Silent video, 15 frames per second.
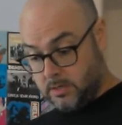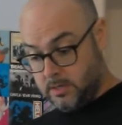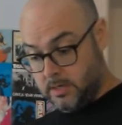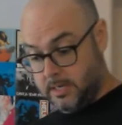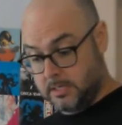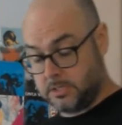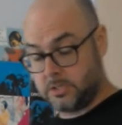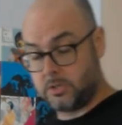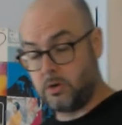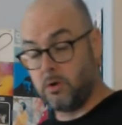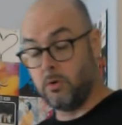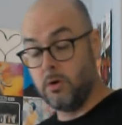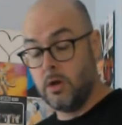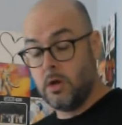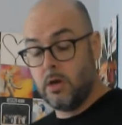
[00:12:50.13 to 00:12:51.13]
And
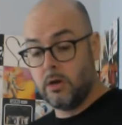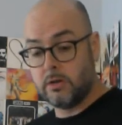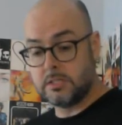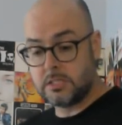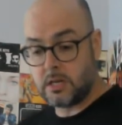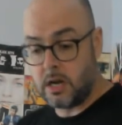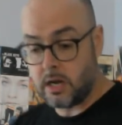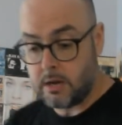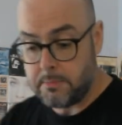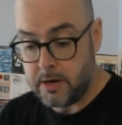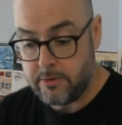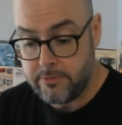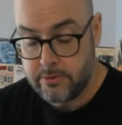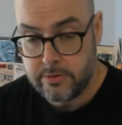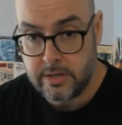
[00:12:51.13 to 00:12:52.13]
so let's talk
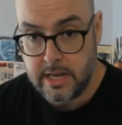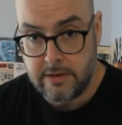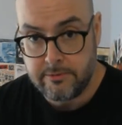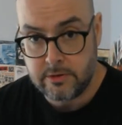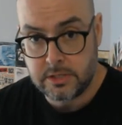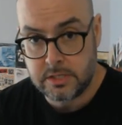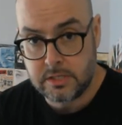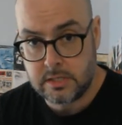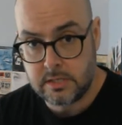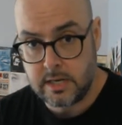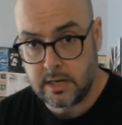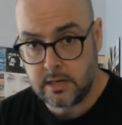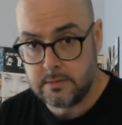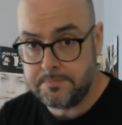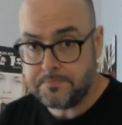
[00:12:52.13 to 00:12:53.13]
about for that for just a
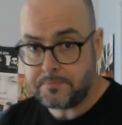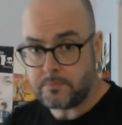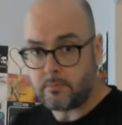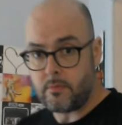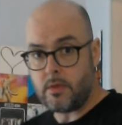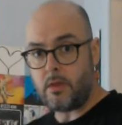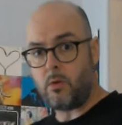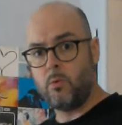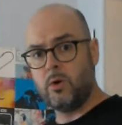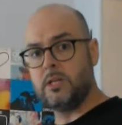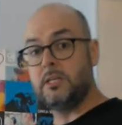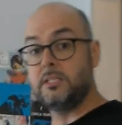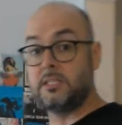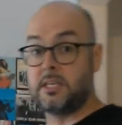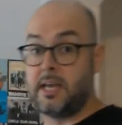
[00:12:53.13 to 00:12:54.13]
second. What
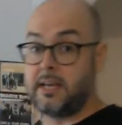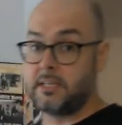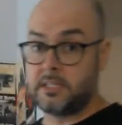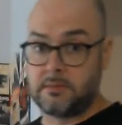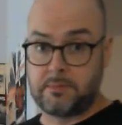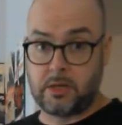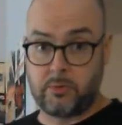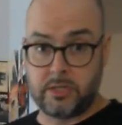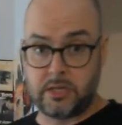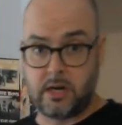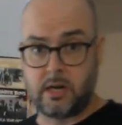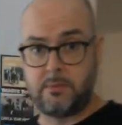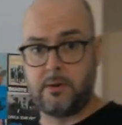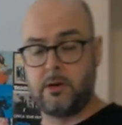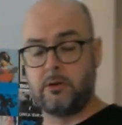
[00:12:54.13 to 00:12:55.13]
he's saying is something we
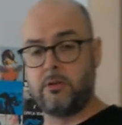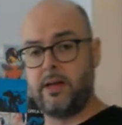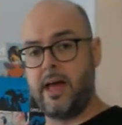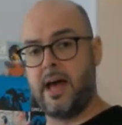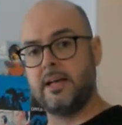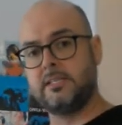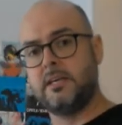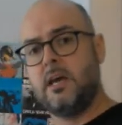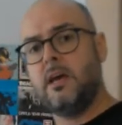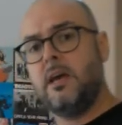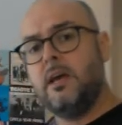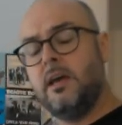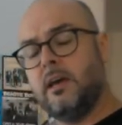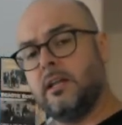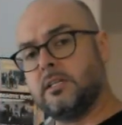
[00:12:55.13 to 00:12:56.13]
talked about in class,
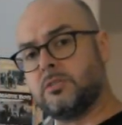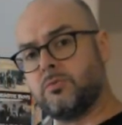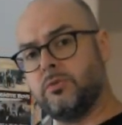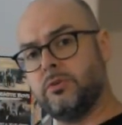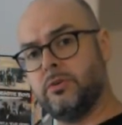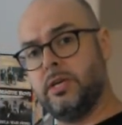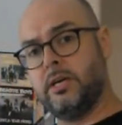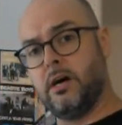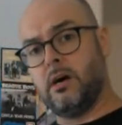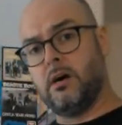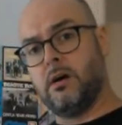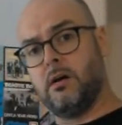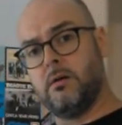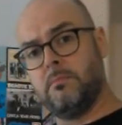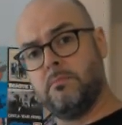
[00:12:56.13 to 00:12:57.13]
and it's really
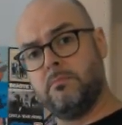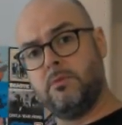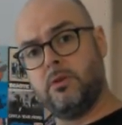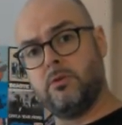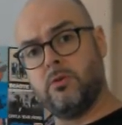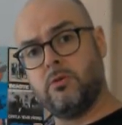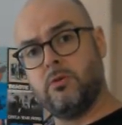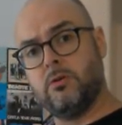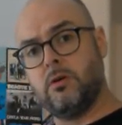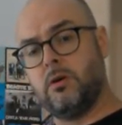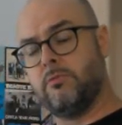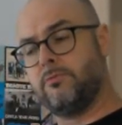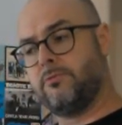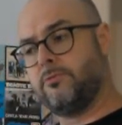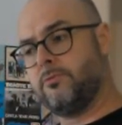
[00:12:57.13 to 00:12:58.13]
um, you know
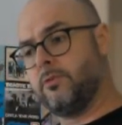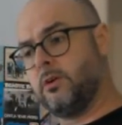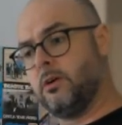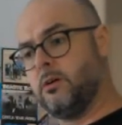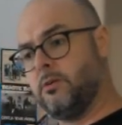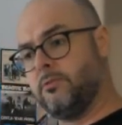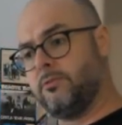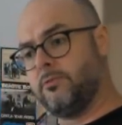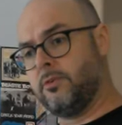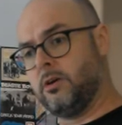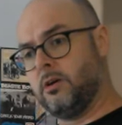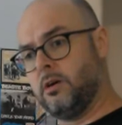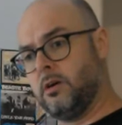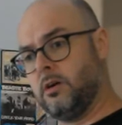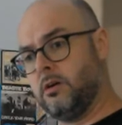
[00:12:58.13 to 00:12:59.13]
of of
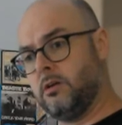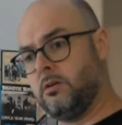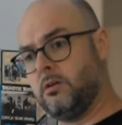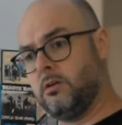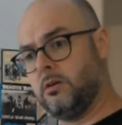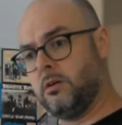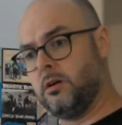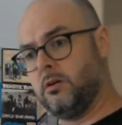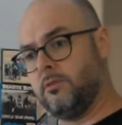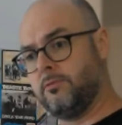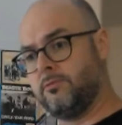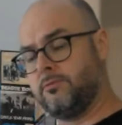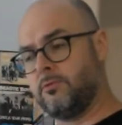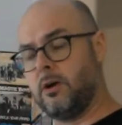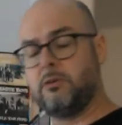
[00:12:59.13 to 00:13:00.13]
uh,
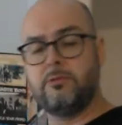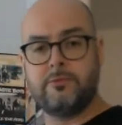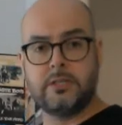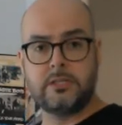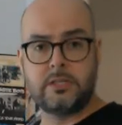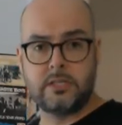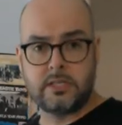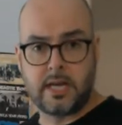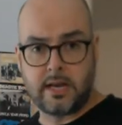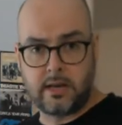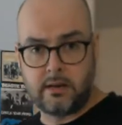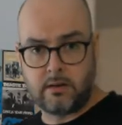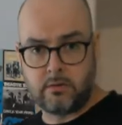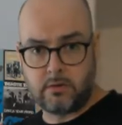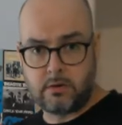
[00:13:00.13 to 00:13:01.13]
of relevance to
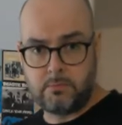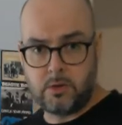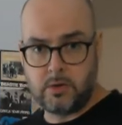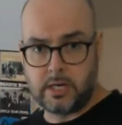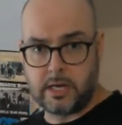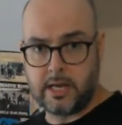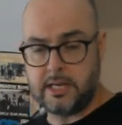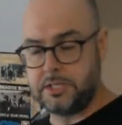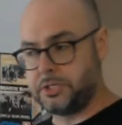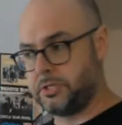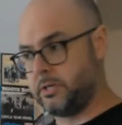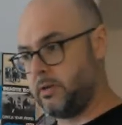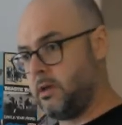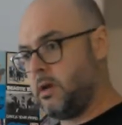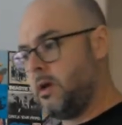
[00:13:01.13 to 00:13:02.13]
technical communication
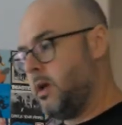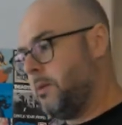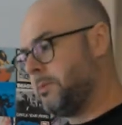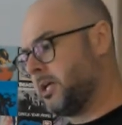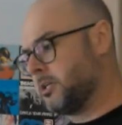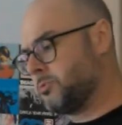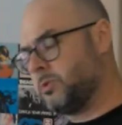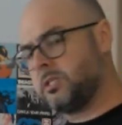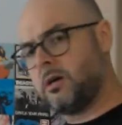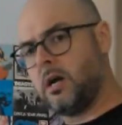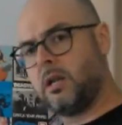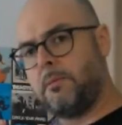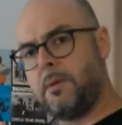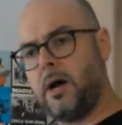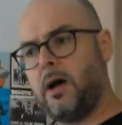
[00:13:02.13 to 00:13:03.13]
because we
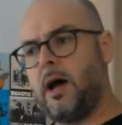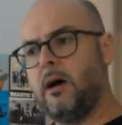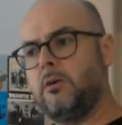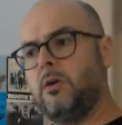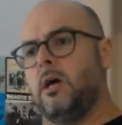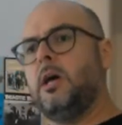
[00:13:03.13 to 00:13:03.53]
talked about how